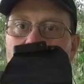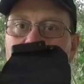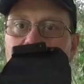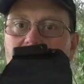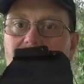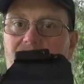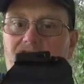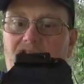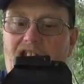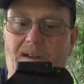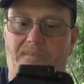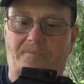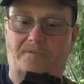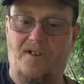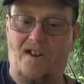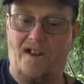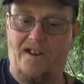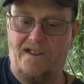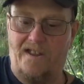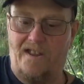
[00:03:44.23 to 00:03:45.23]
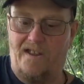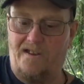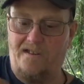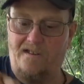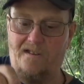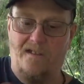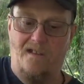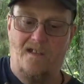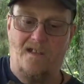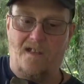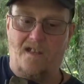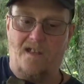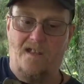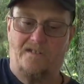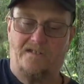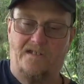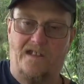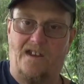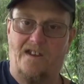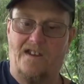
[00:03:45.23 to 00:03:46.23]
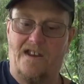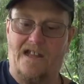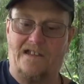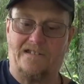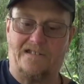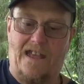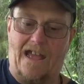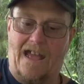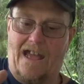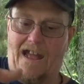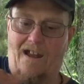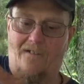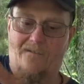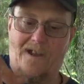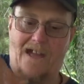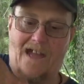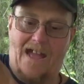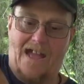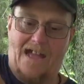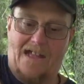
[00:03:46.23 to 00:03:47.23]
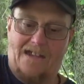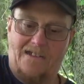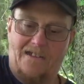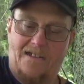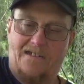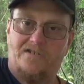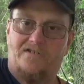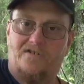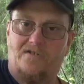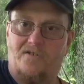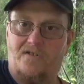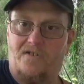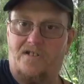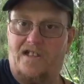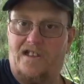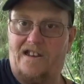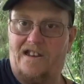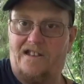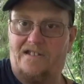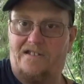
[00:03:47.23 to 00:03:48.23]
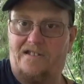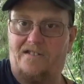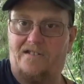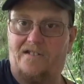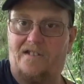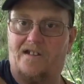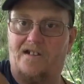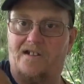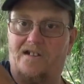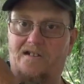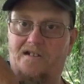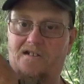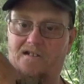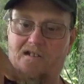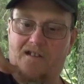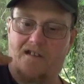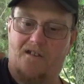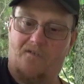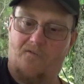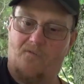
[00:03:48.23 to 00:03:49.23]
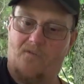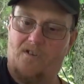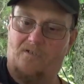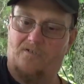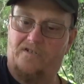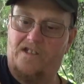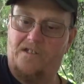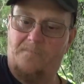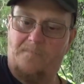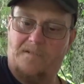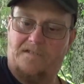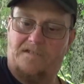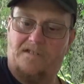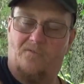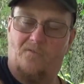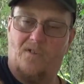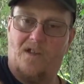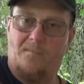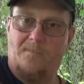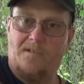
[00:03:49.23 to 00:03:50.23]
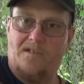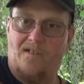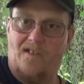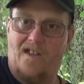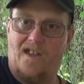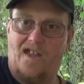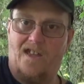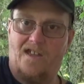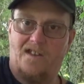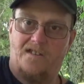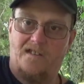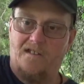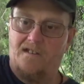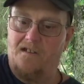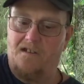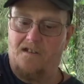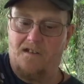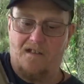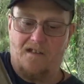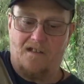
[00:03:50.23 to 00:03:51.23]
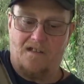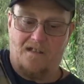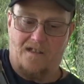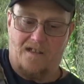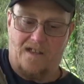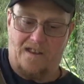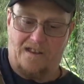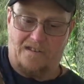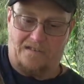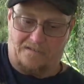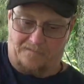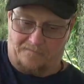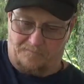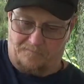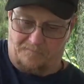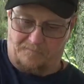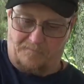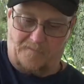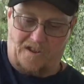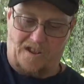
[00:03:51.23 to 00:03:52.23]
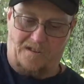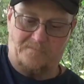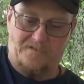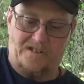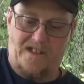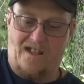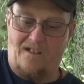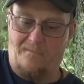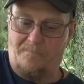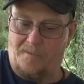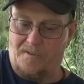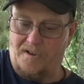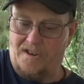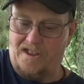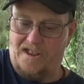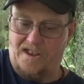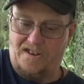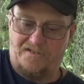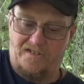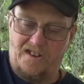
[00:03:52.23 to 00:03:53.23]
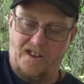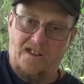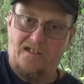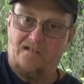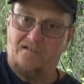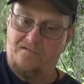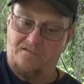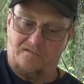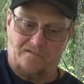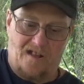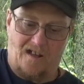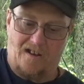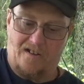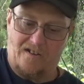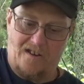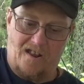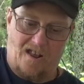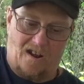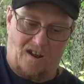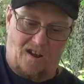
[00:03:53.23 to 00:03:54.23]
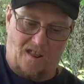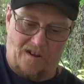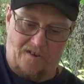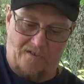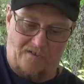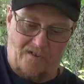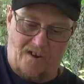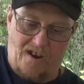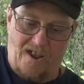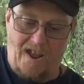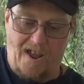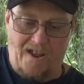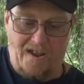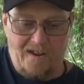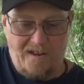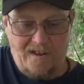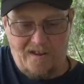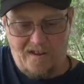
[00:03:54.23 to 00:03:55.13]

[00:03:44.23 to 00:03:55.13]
Snaps right in. It's got a nice high ride so you can get into the gun real deep into the web of your hand. It comes out pretty easy, not a lot of drag,